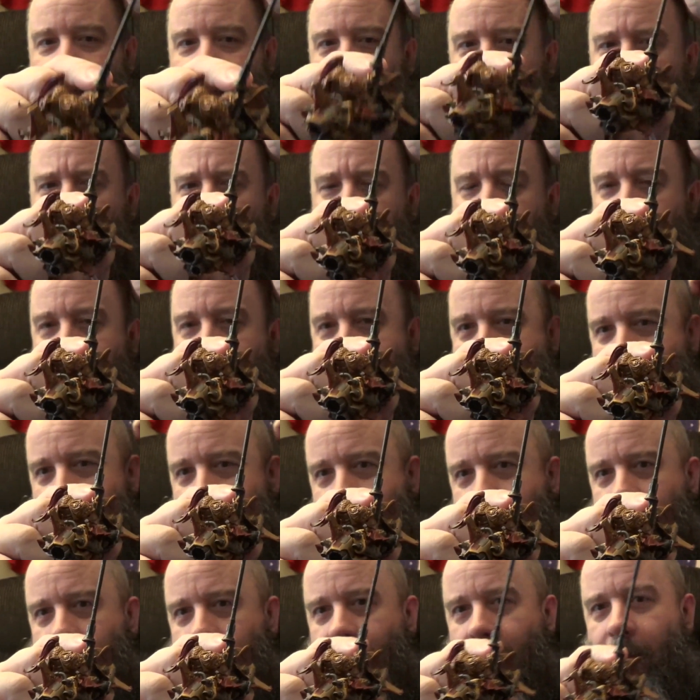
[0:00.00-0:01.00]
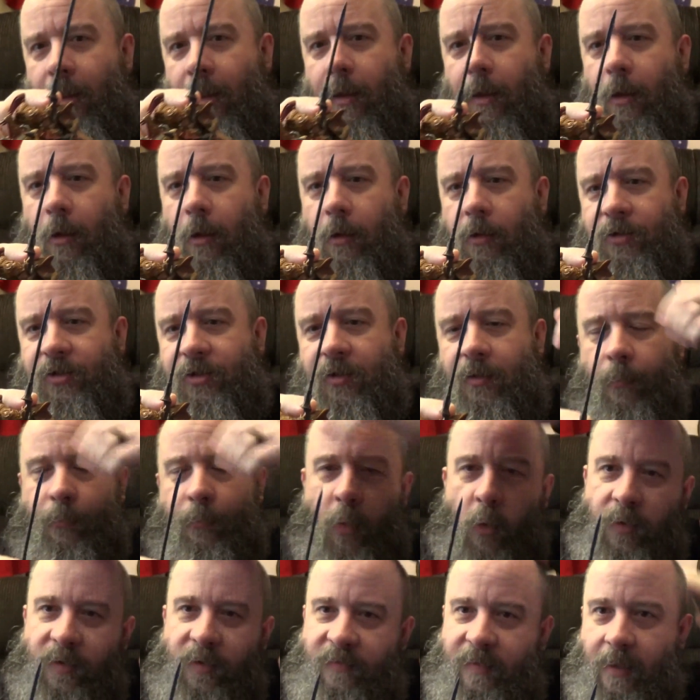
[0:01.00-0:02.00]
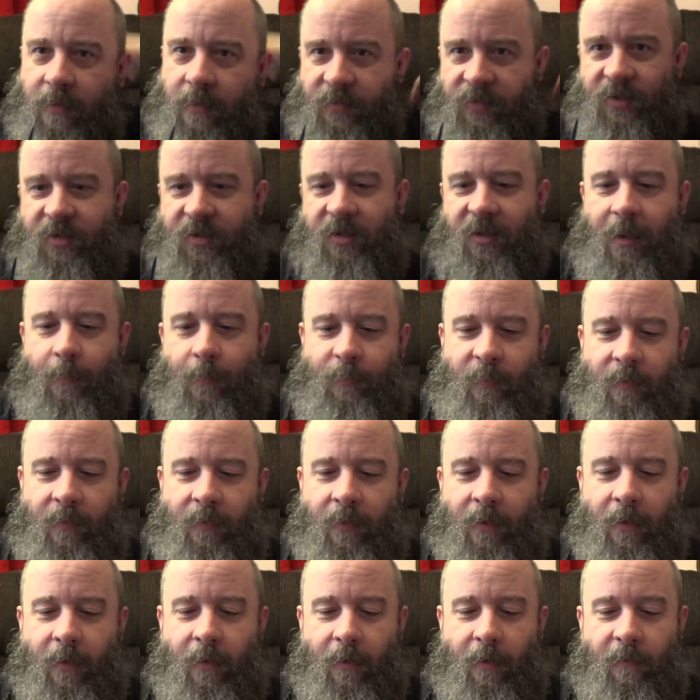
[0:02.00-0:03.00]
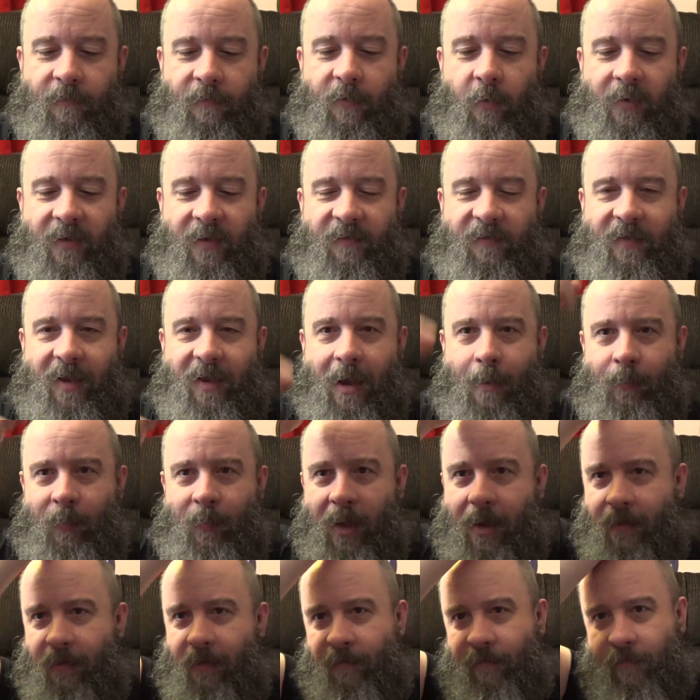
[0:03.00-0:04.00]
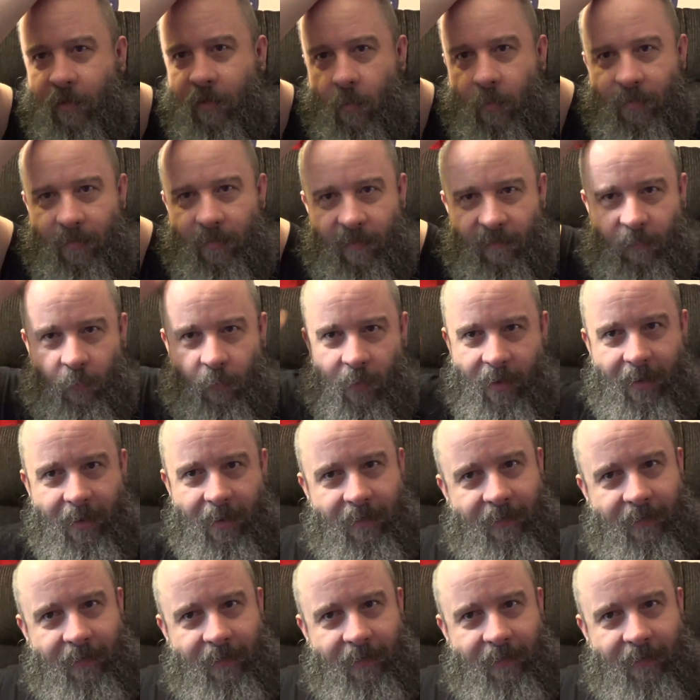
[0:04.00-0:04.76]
in a weird angle. So the ponytail slipped, so his top knot is going this way